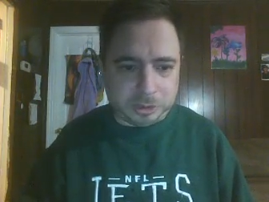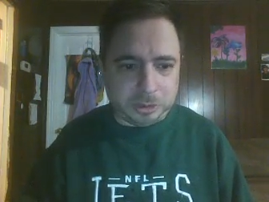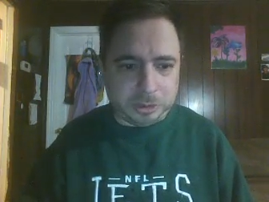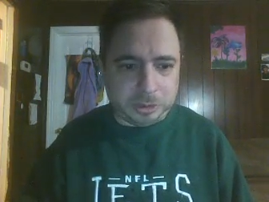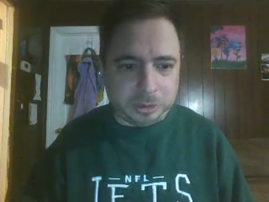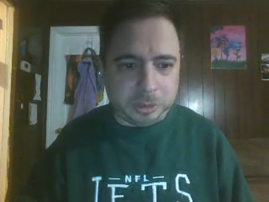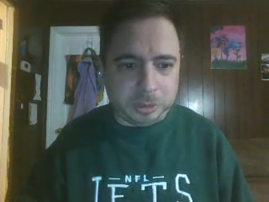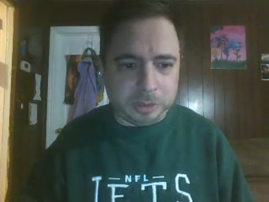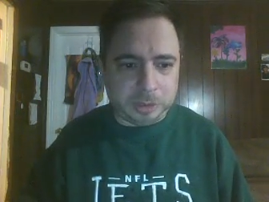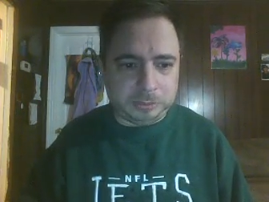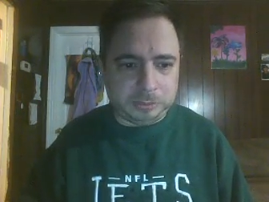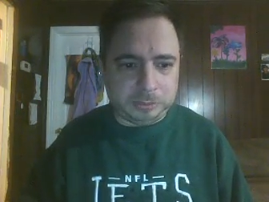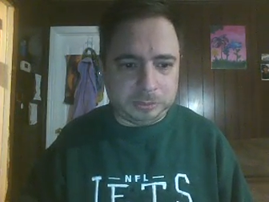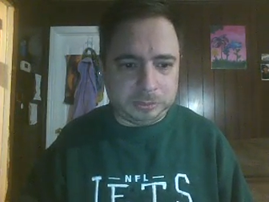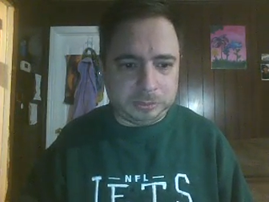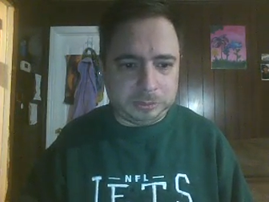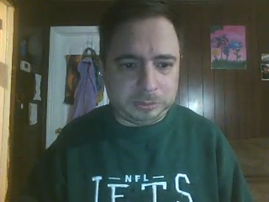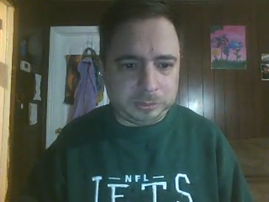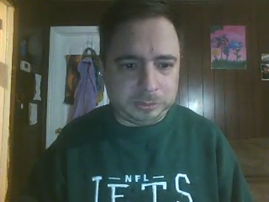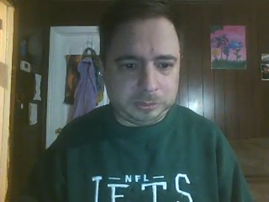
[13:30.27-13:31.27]
to uh
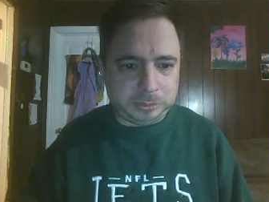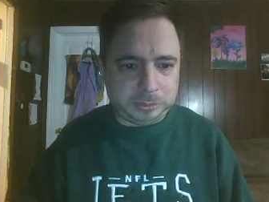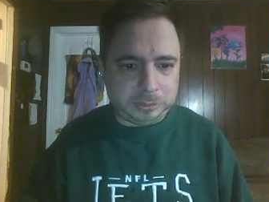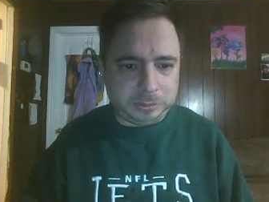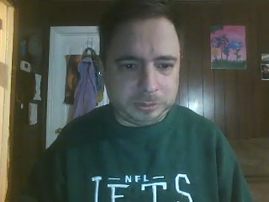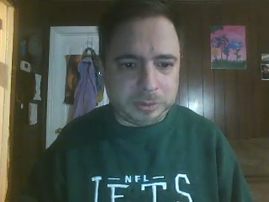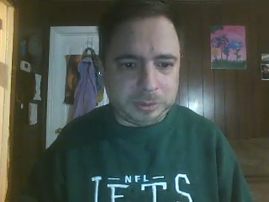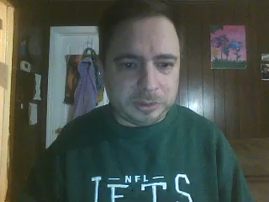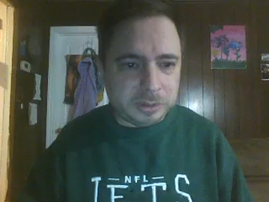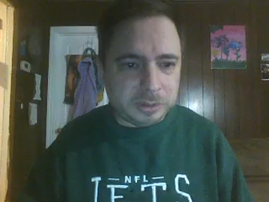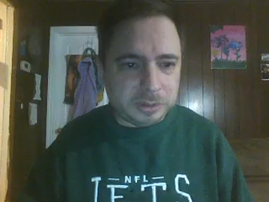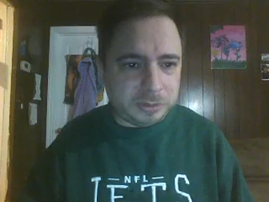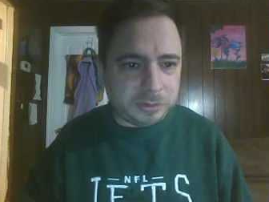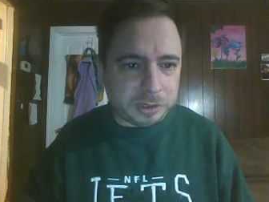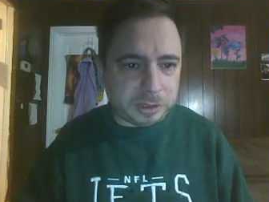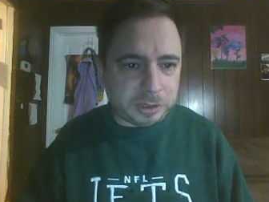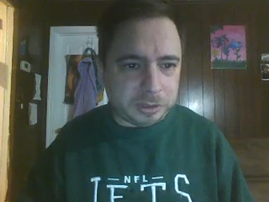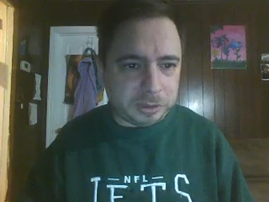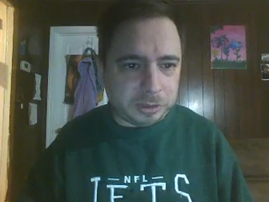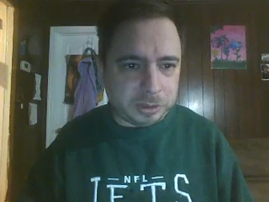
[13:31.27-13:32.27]

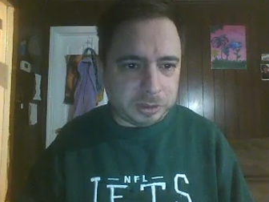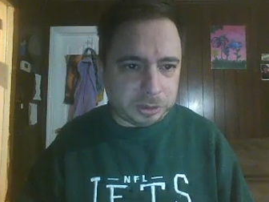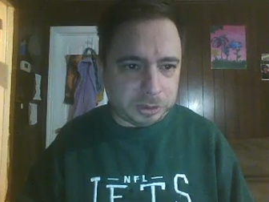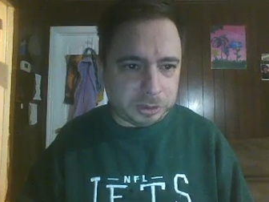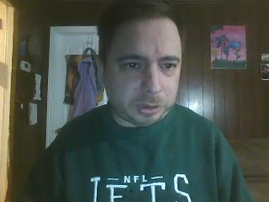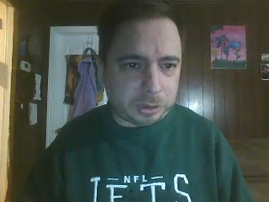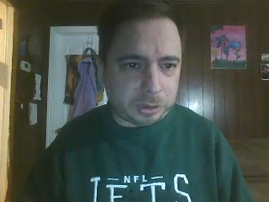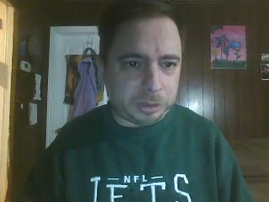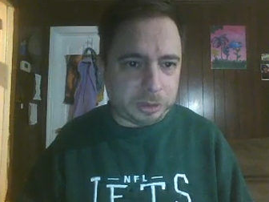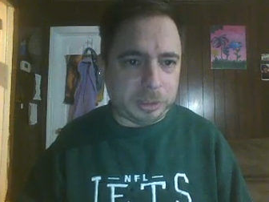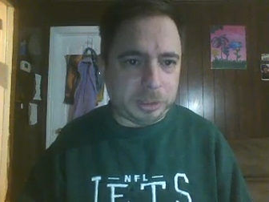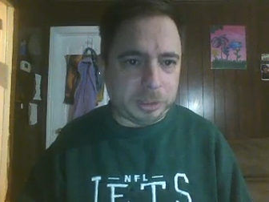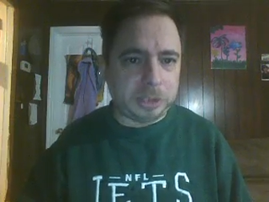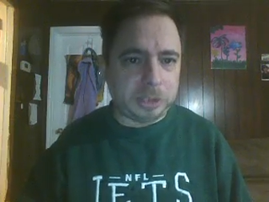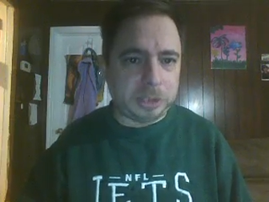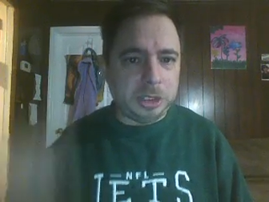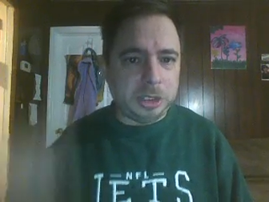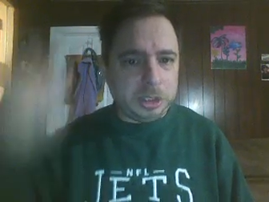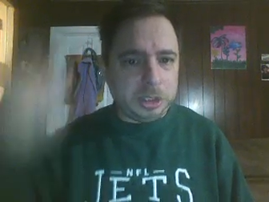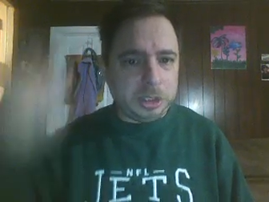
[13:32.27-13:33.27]
fin- to start the
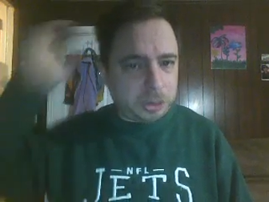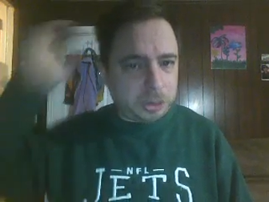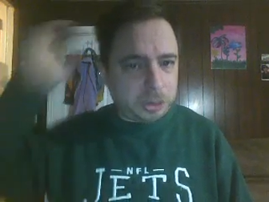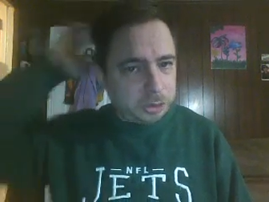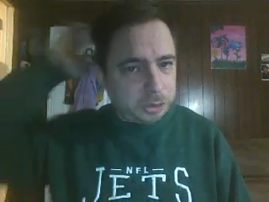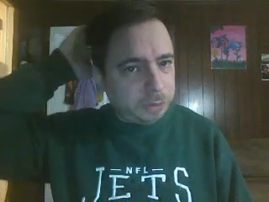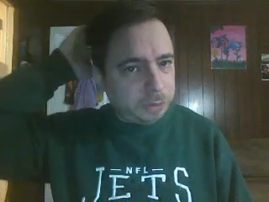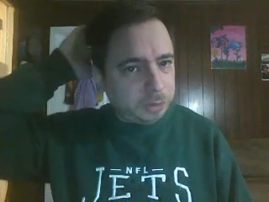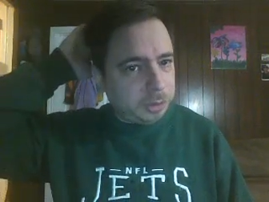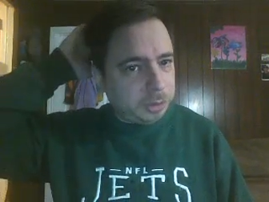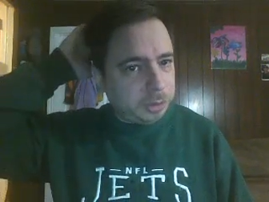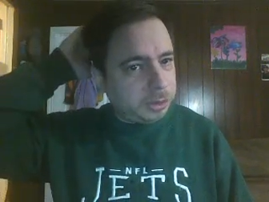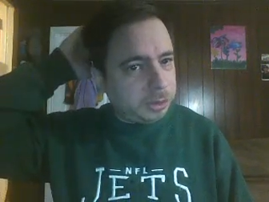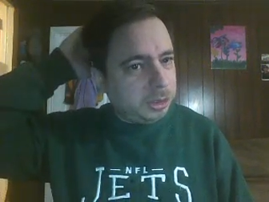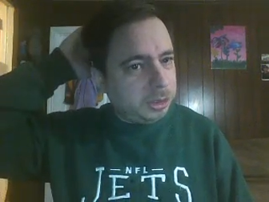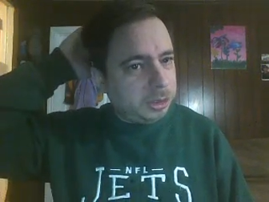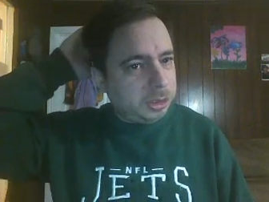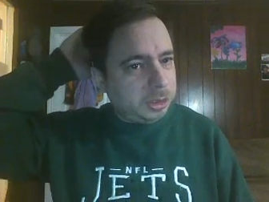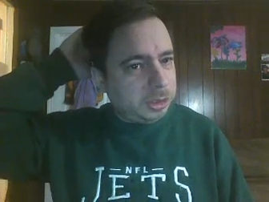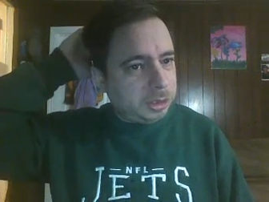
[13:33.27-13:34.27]
match. Starts off with
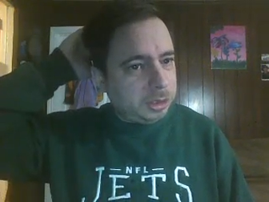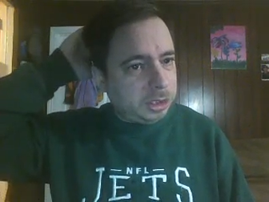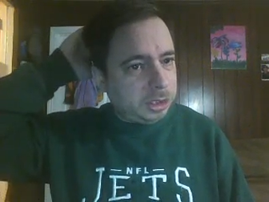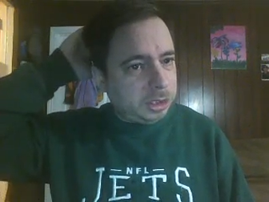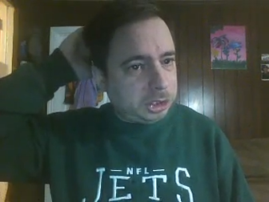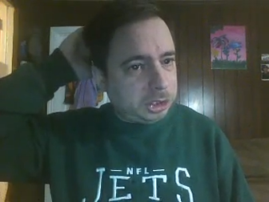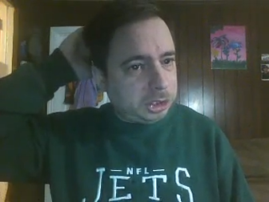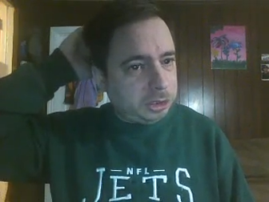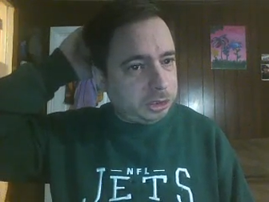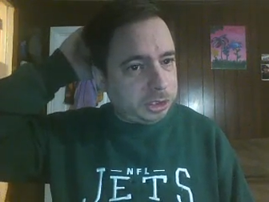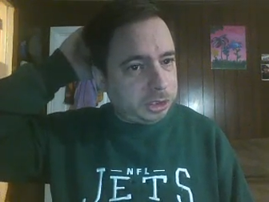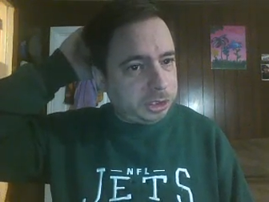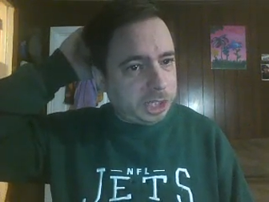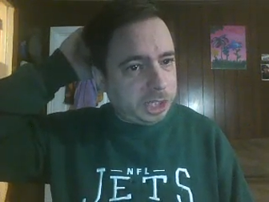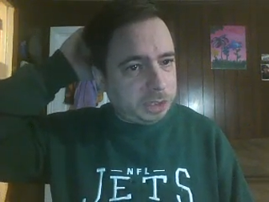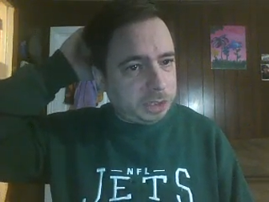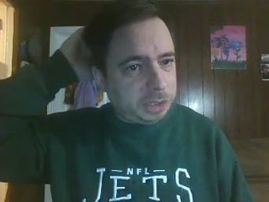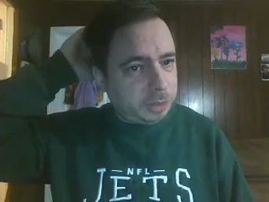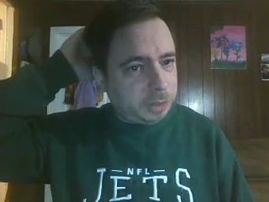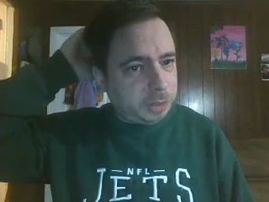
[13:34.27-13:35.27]
uh, Trey
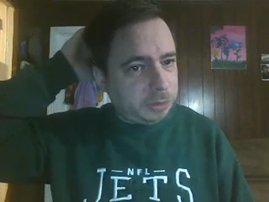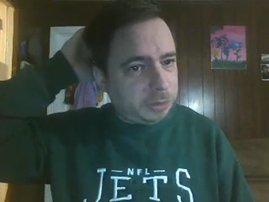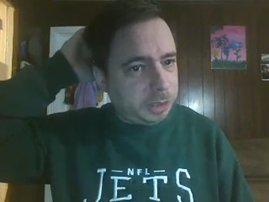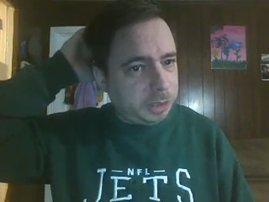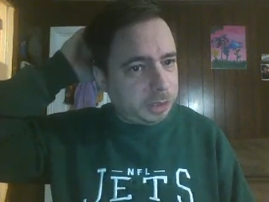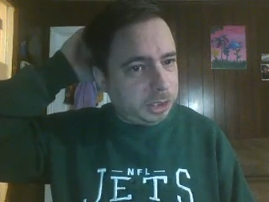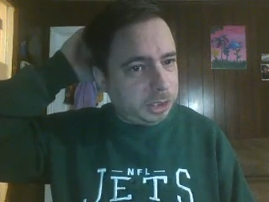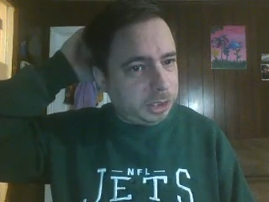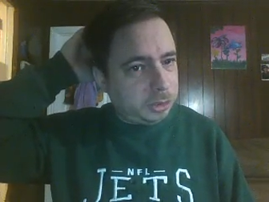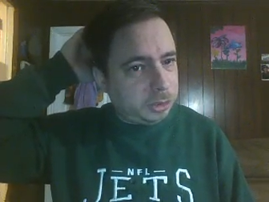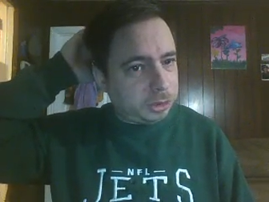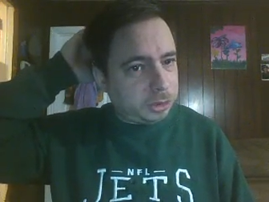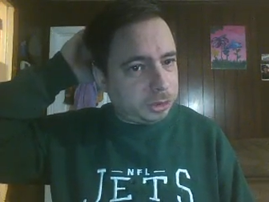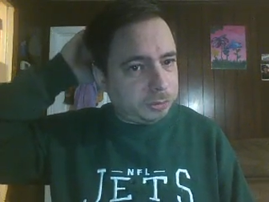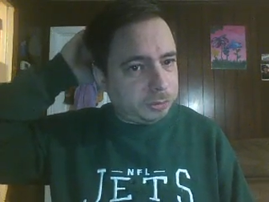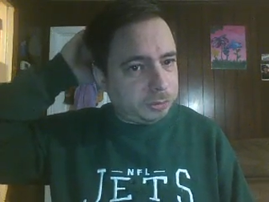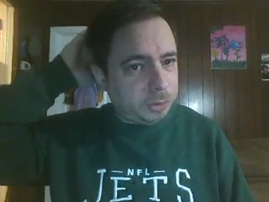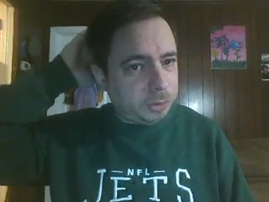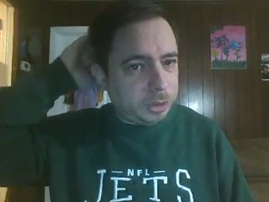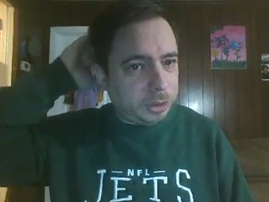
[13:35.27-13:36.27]
attacking right away, goes to
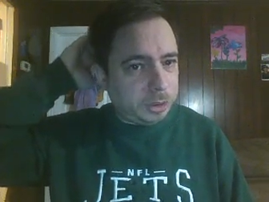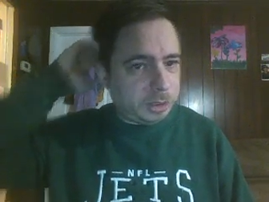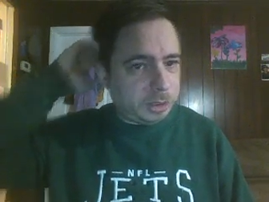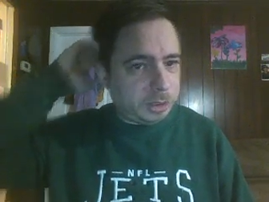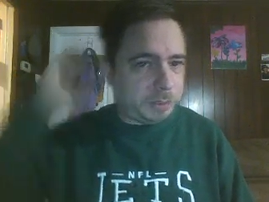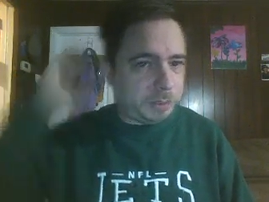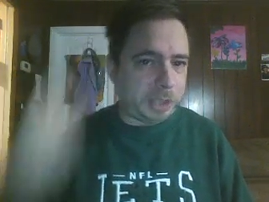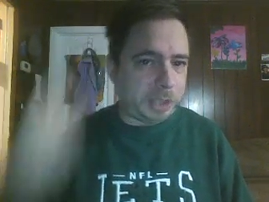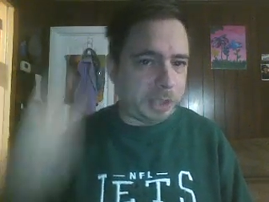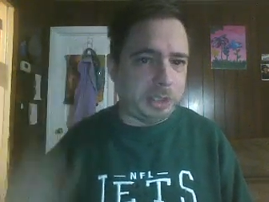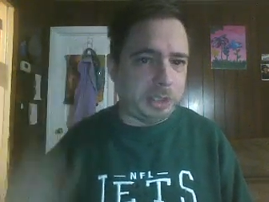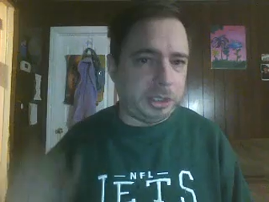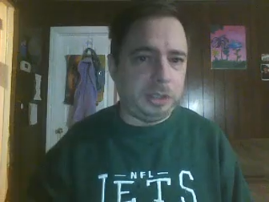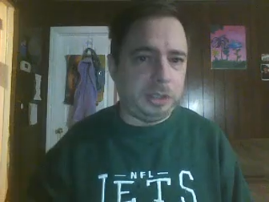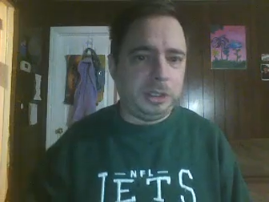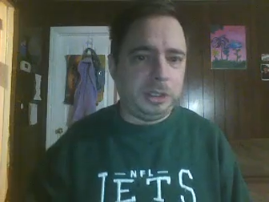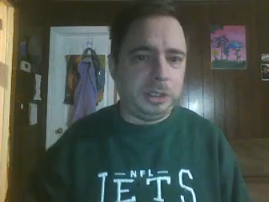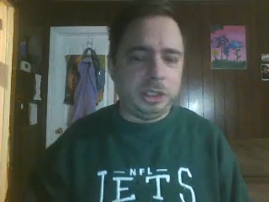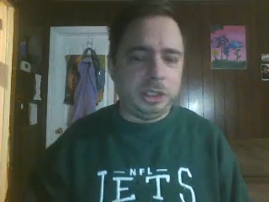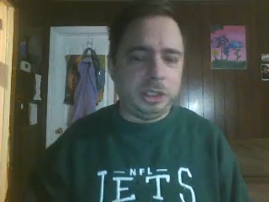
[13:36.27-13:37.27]
the floor, then back in.